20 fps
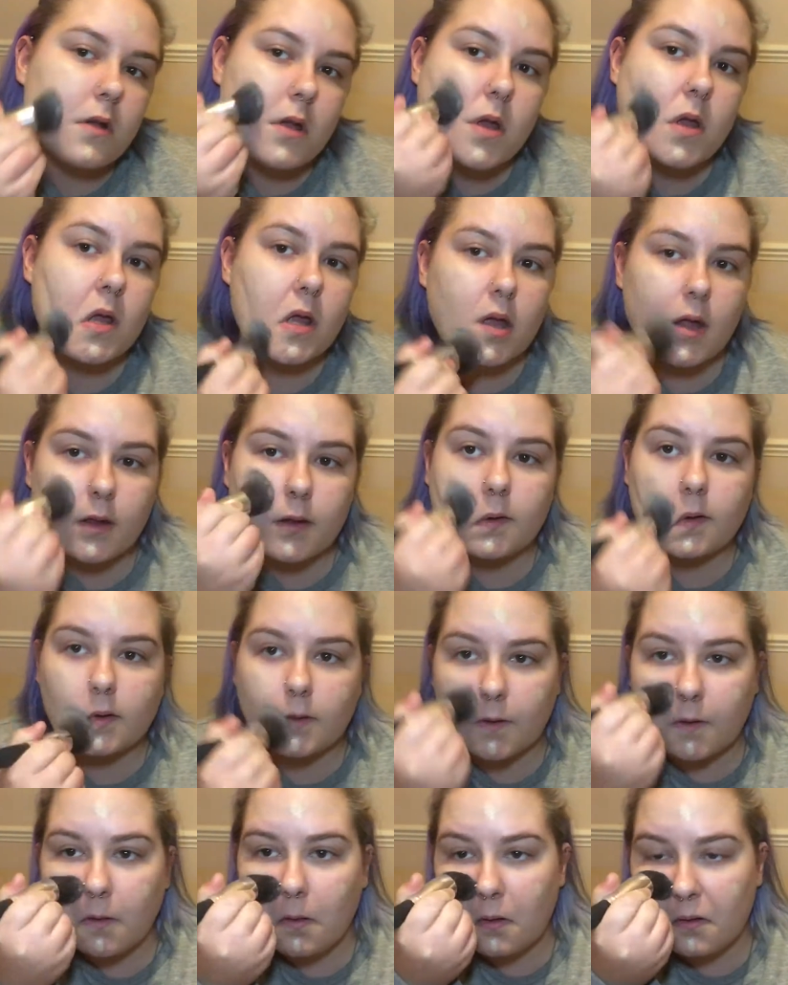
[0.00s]
and get this
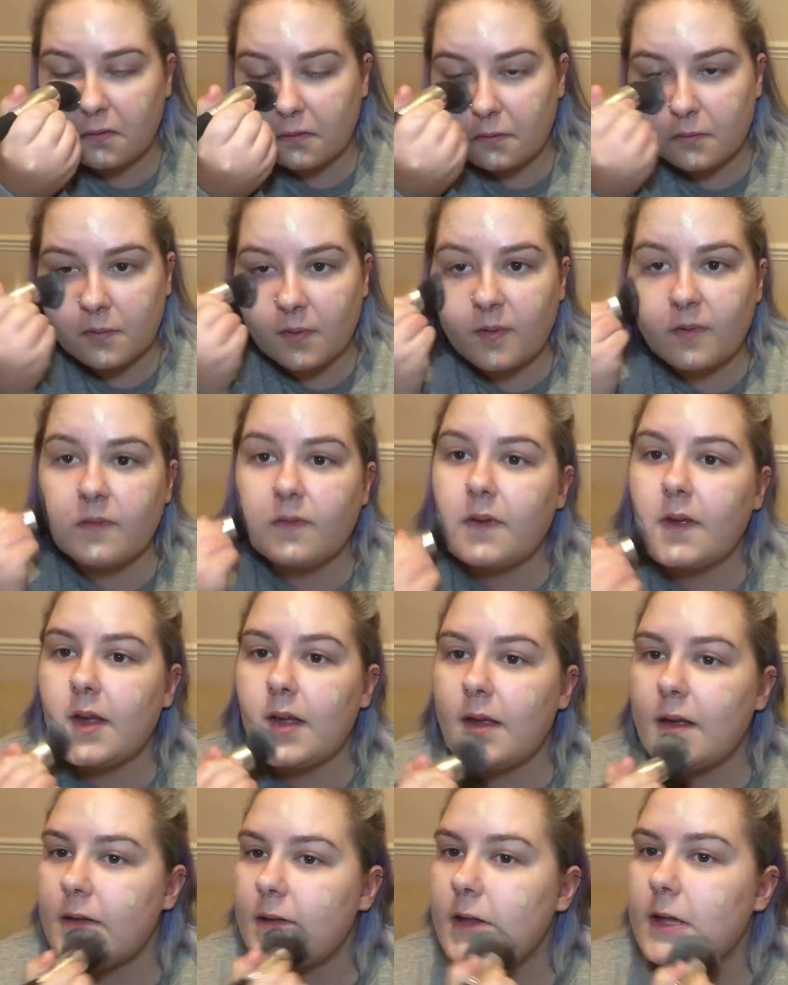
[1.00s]
all over my
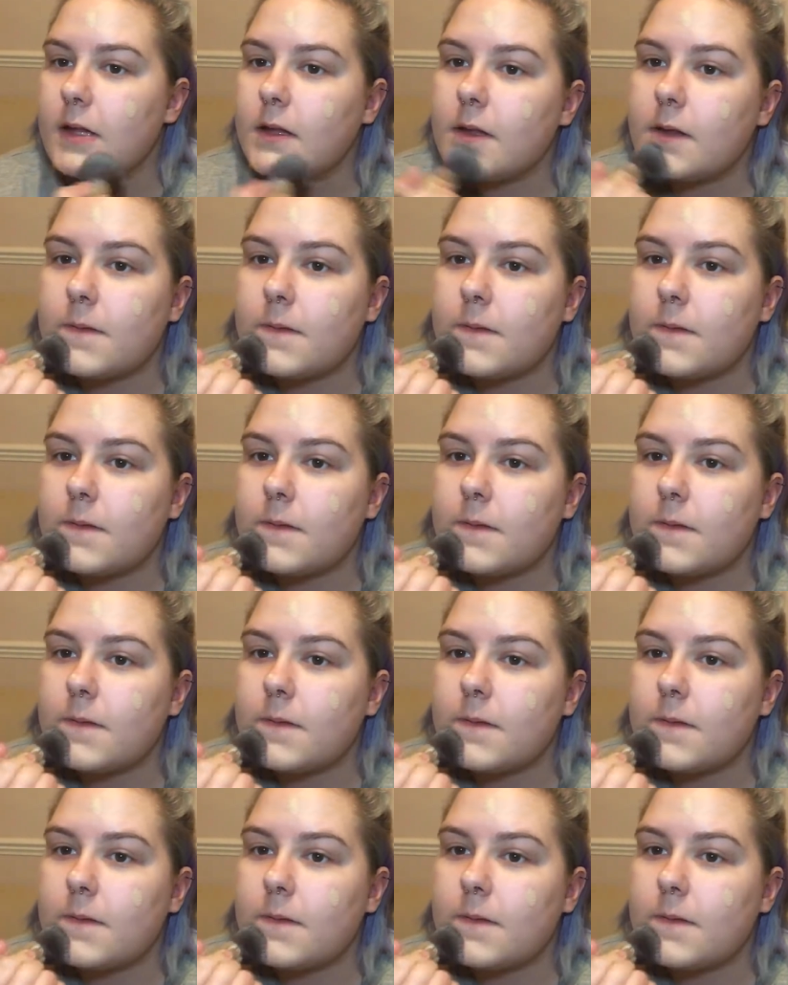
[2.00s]
face.